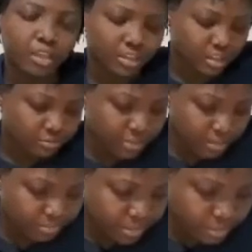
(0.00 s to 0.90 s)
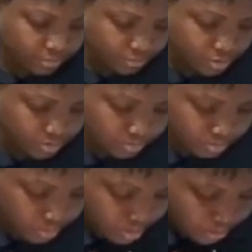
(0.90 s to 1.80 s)
If they are bleeding from
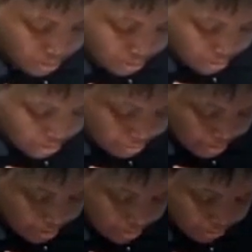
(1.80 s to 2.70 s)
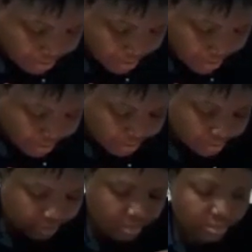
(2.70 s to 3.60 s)
the palm of the hand,
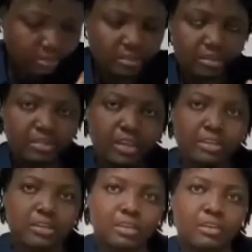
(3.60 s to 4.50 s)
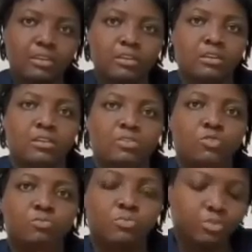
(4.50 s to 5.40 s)
inside here,
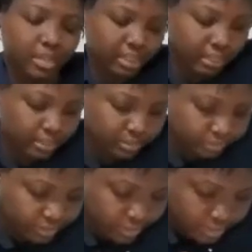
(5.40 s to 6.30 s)
you put again